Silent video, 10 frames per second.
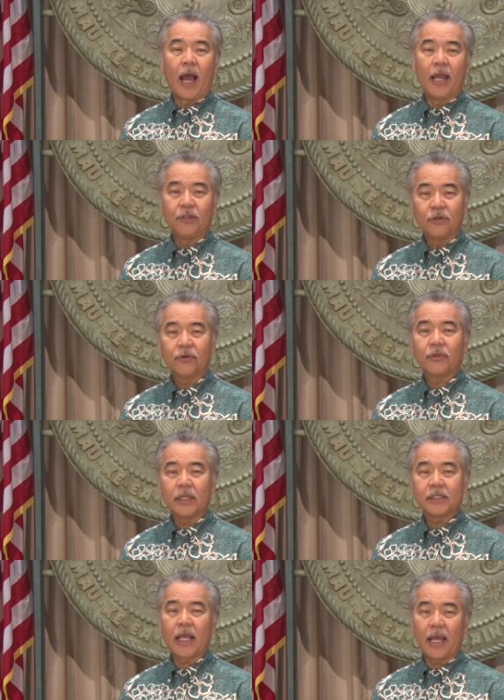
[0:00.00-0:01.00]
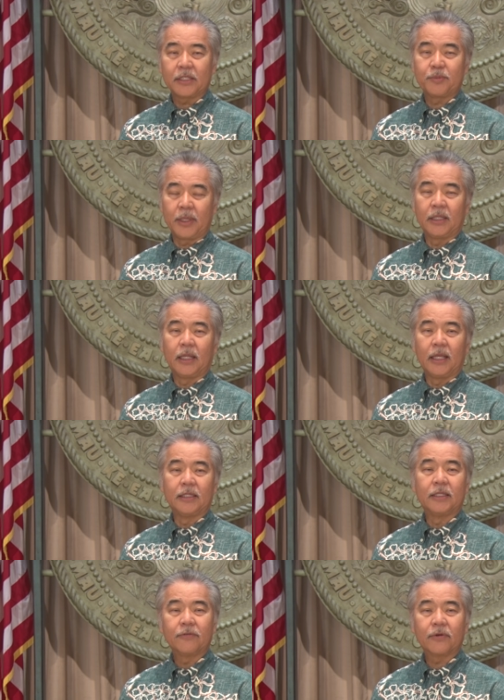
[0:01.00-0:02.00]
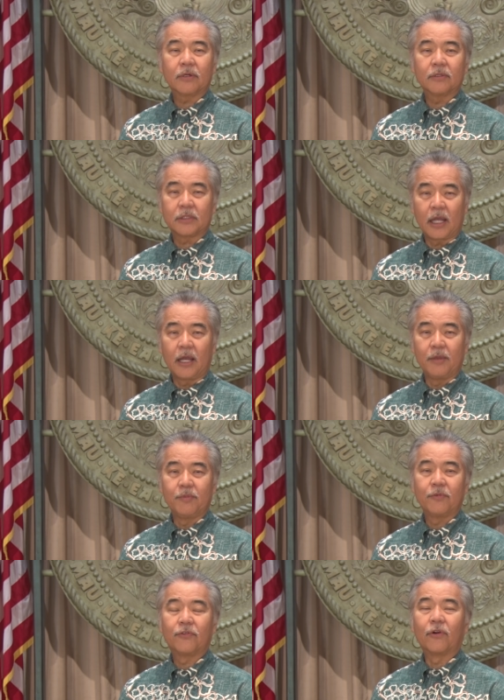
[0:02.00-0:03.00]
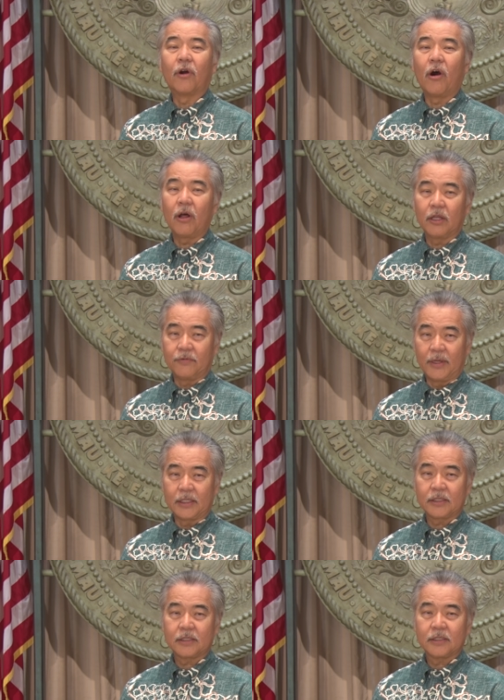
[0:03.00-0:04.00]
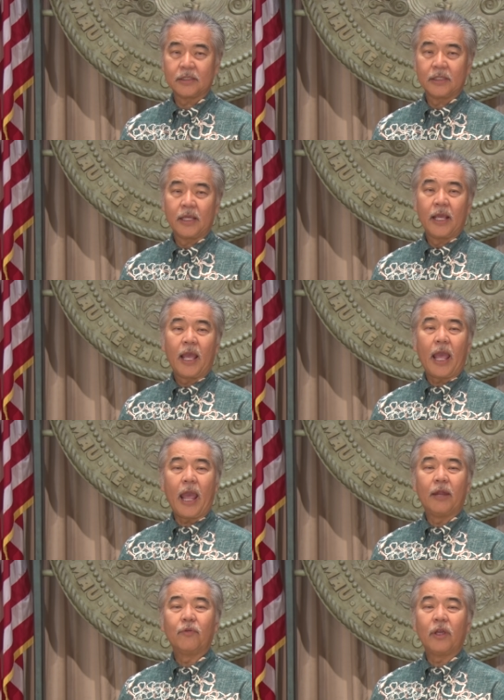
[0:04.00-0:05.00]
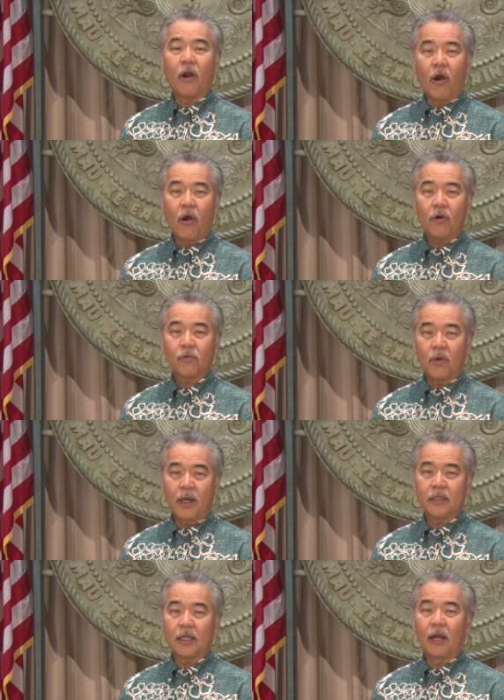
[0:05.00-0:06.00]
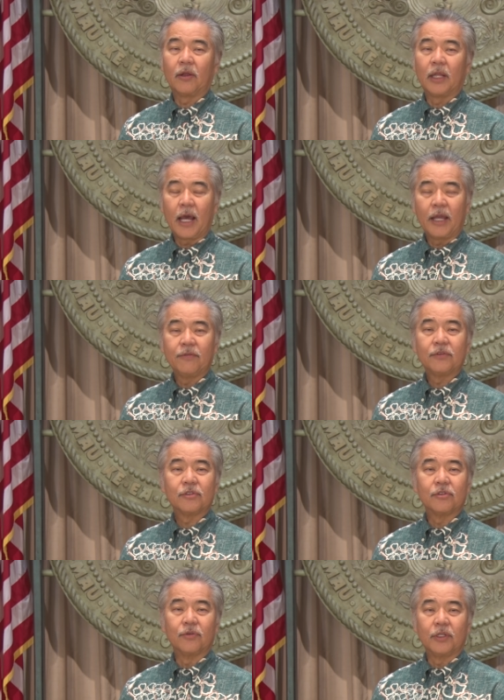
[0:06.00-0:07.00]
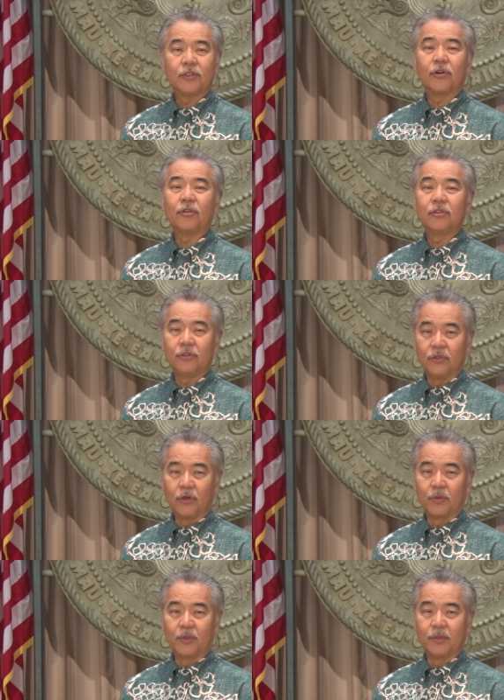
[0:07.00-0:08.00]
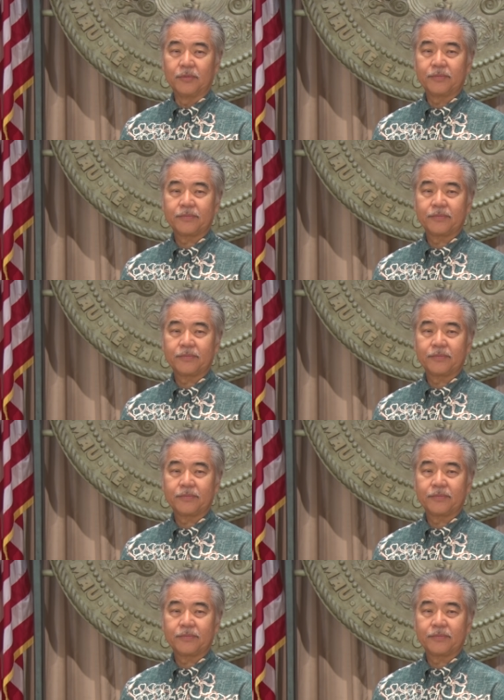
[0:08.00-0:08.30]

I know this has been a difficult time for all of us, and we all want our lives to return to normal.